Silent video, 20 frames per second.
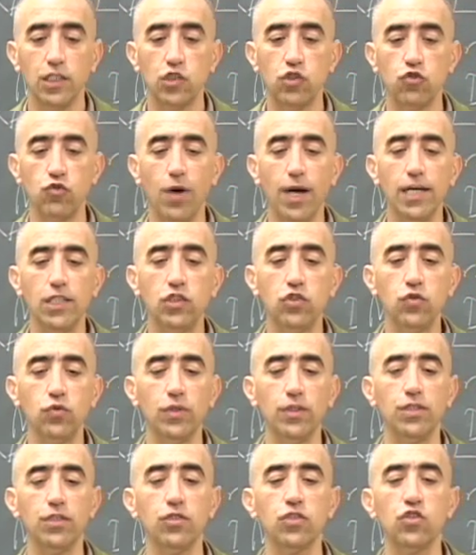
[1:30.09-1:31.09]
try to
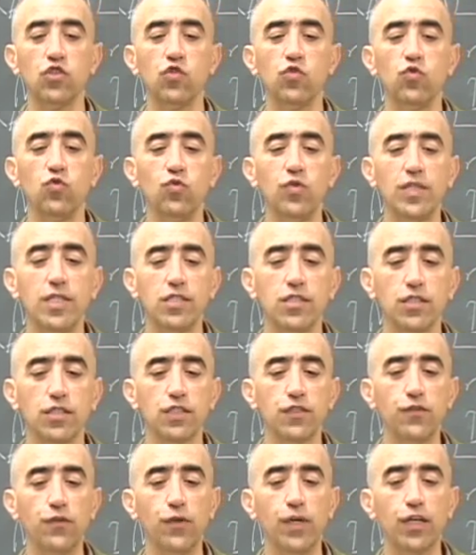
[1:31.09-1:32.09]
reduce
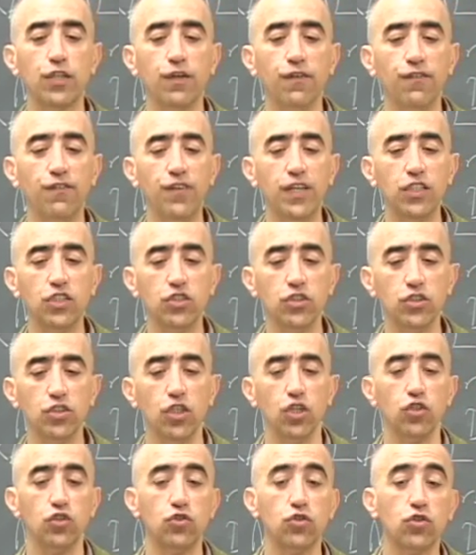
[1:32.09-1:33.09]
reasons for a
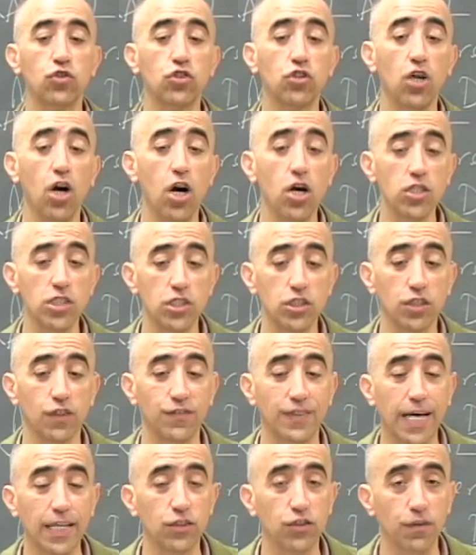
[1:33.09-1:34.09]
conviction to causes
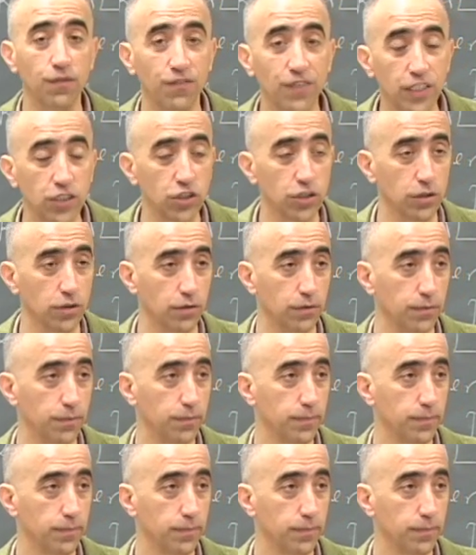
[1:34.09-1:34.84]
of that conviction.